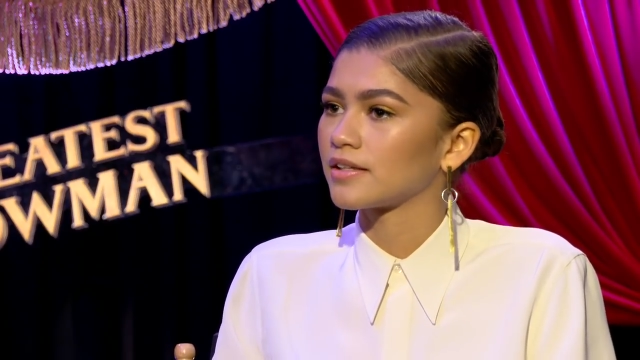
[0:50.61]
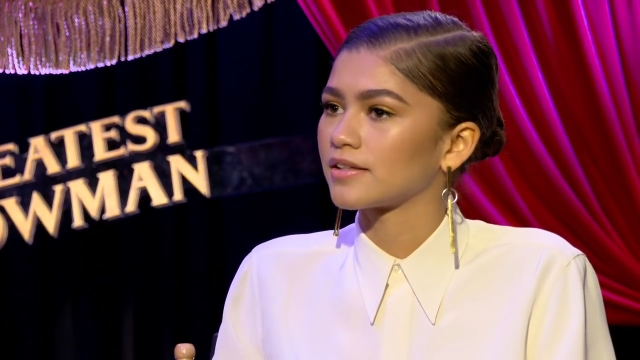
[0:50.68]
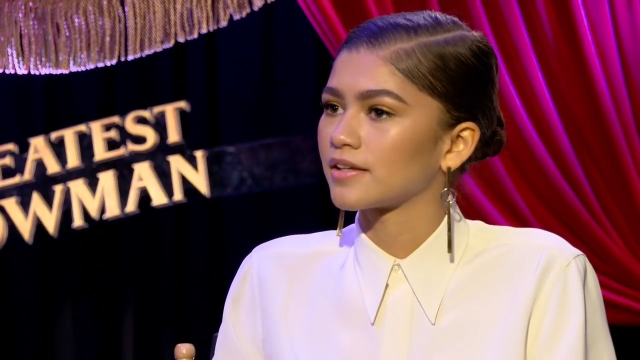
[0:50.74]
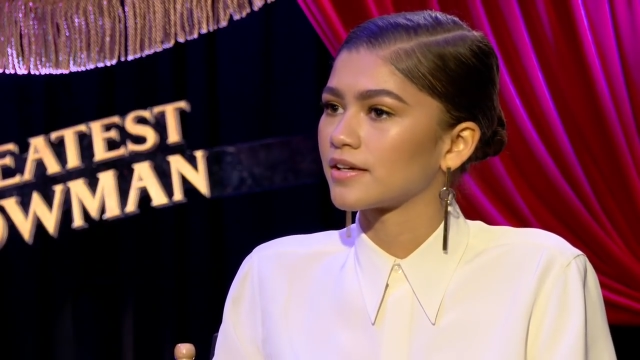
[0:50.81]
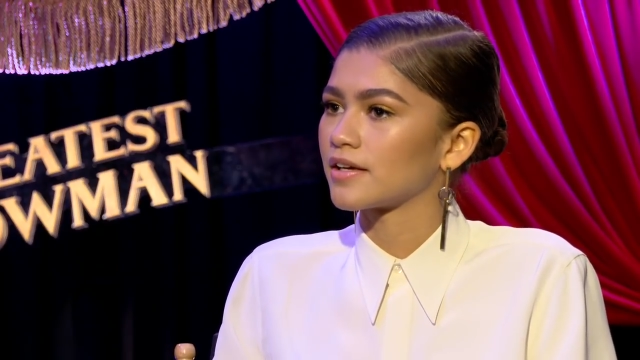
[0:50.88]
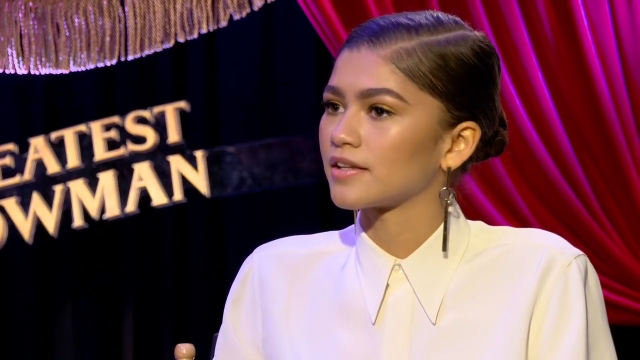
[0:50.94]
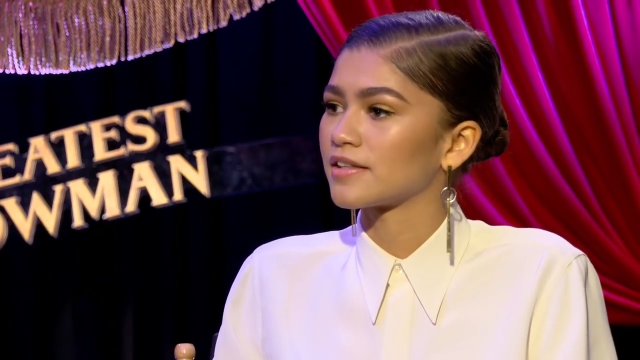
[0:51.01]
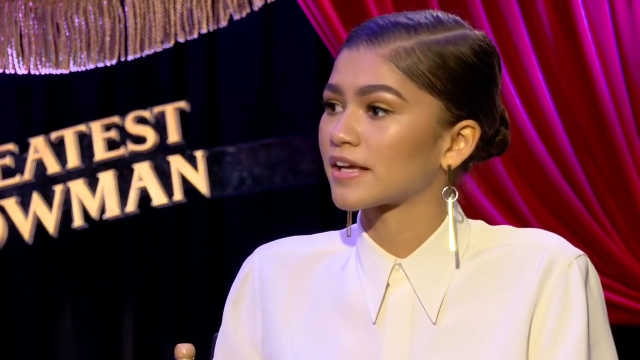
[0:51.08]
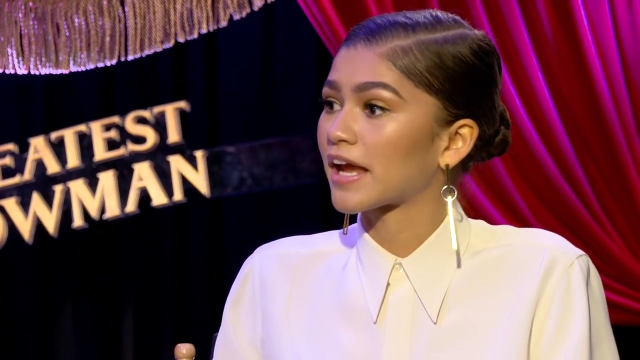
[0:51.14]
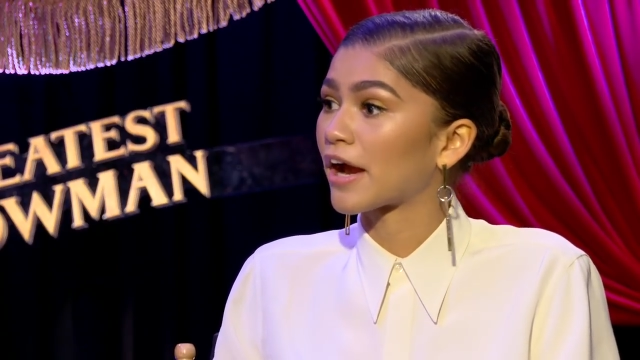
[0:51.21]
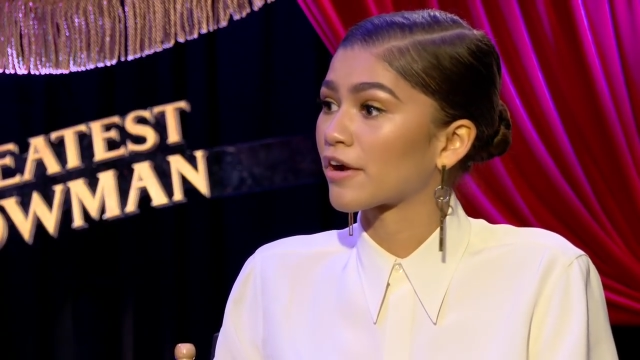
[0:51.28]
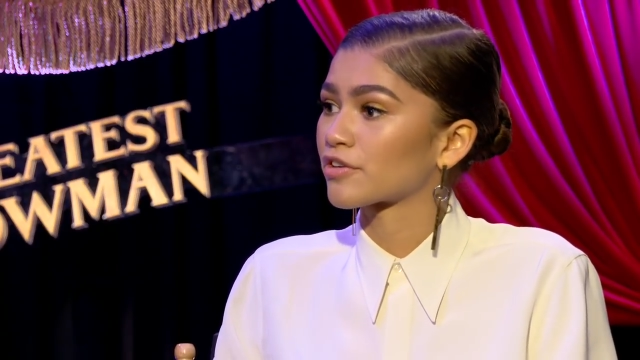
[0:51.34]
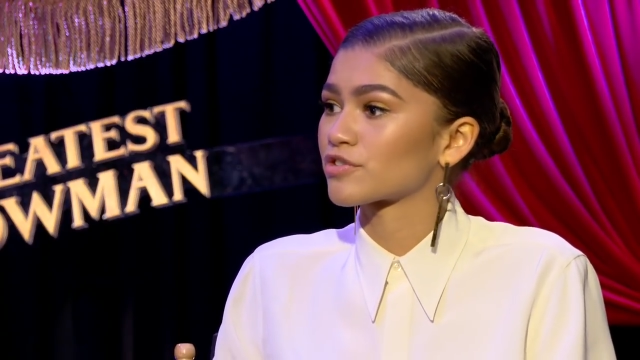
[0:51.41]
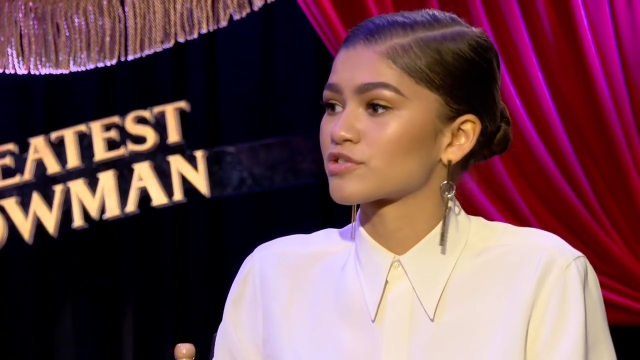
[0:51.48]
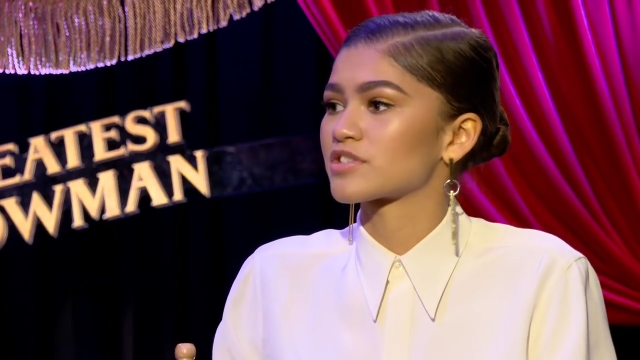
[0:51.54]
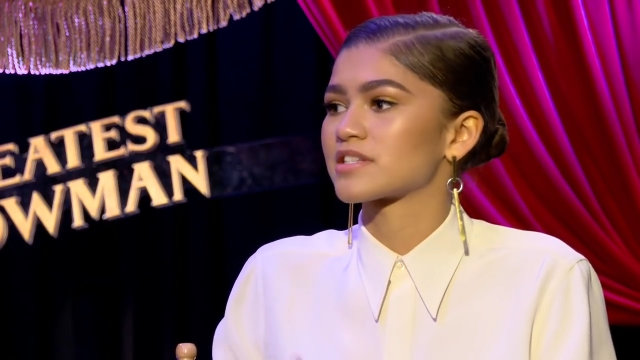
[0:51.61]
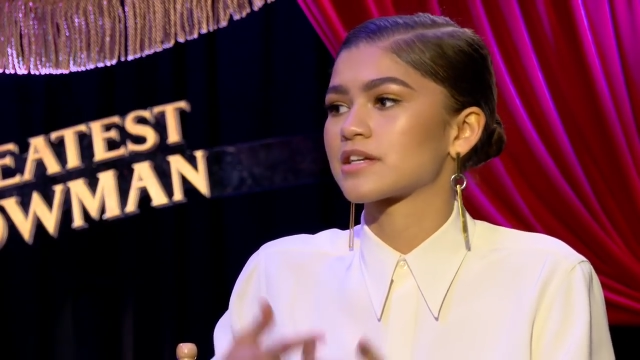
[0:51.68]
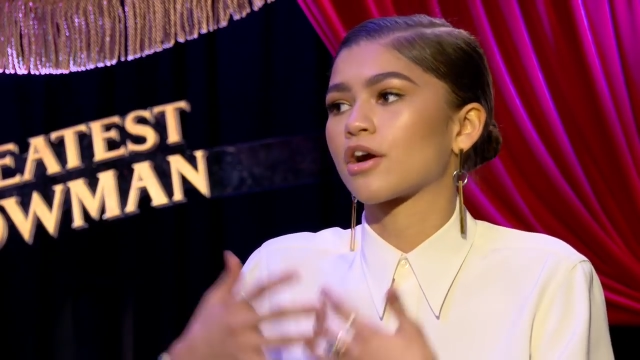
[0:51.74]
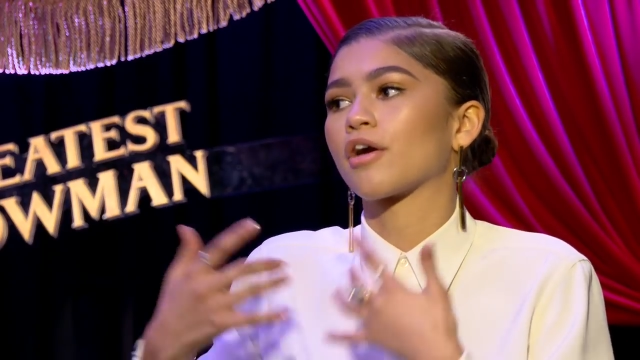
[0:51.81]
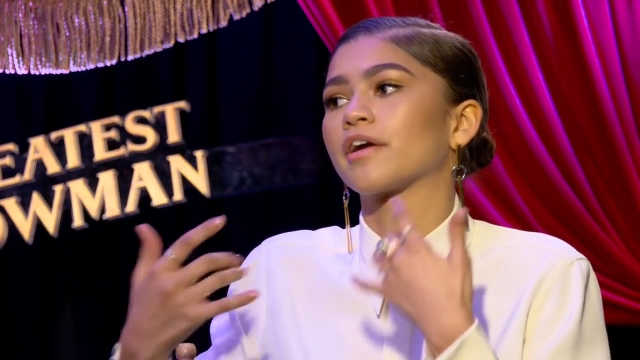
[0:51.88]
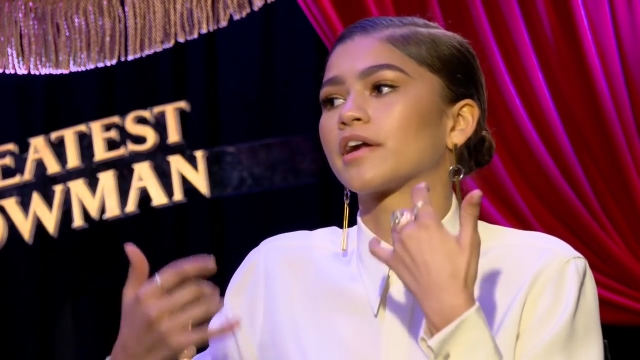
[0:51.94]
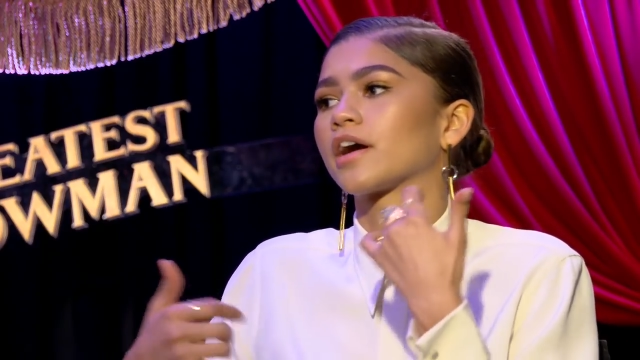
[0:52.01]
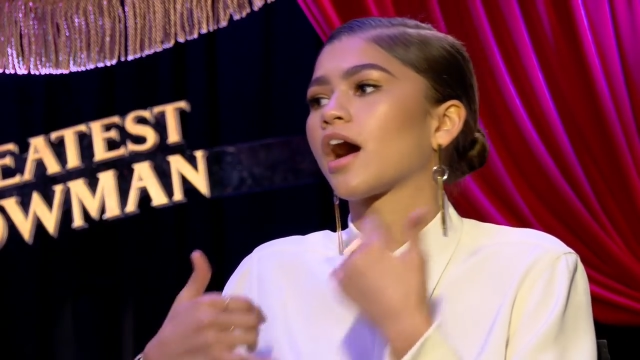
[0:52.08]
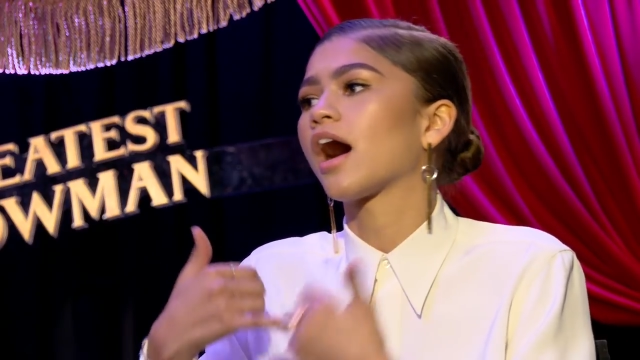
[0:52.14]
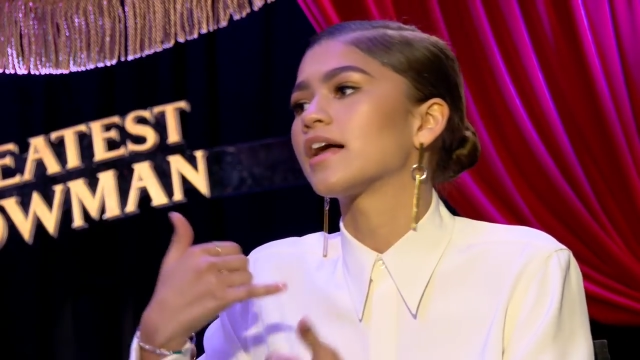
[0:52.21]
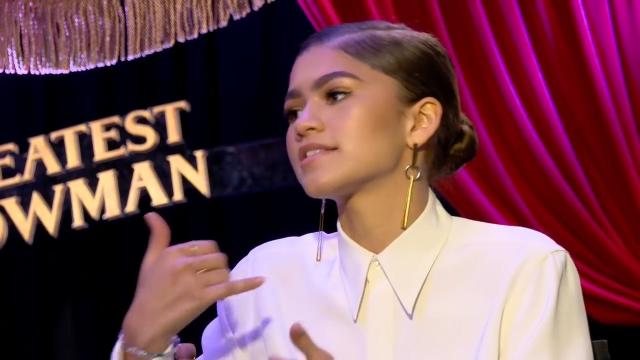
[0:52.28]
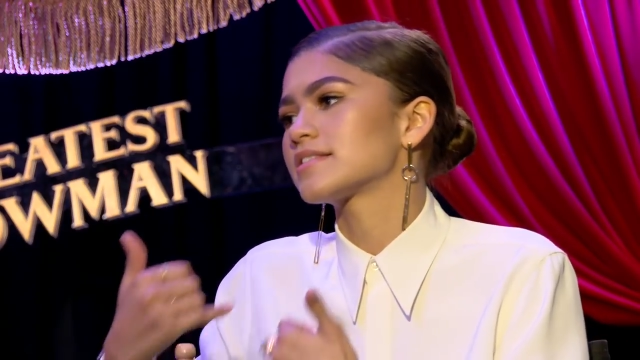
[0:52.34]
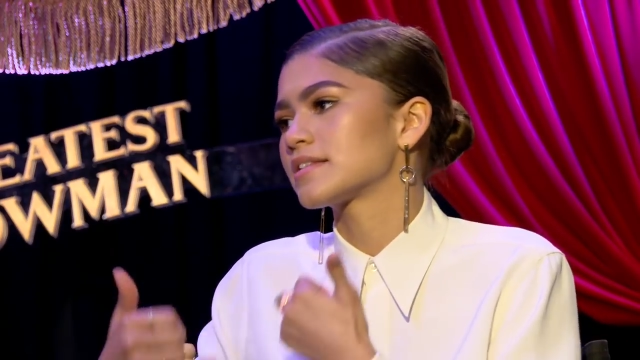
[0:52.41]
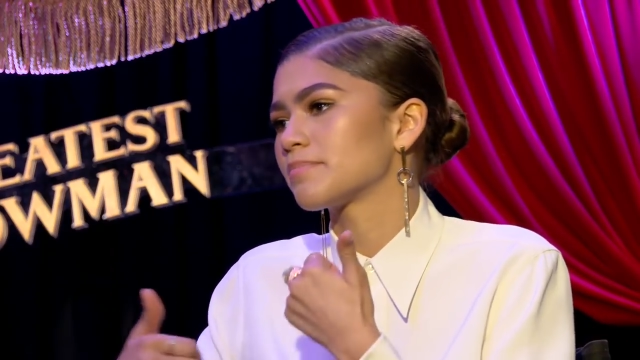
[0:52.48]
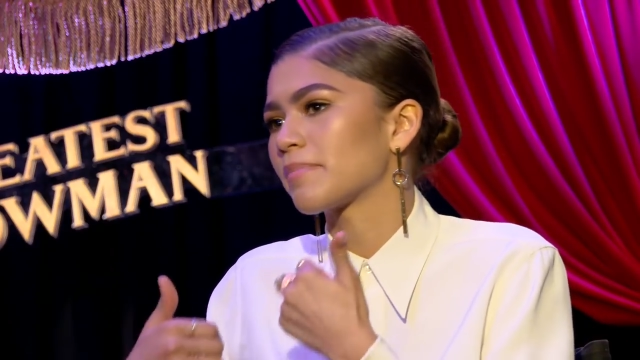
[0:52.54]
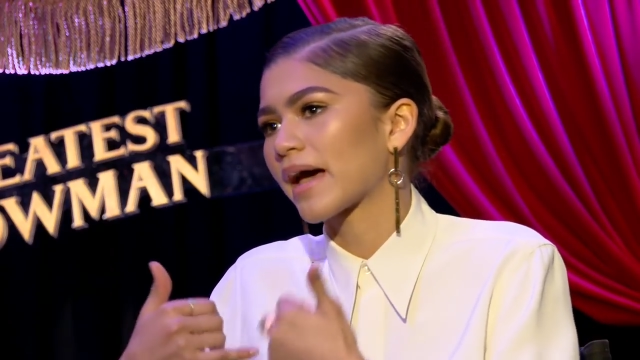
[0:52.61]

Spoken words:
the characters are in a constant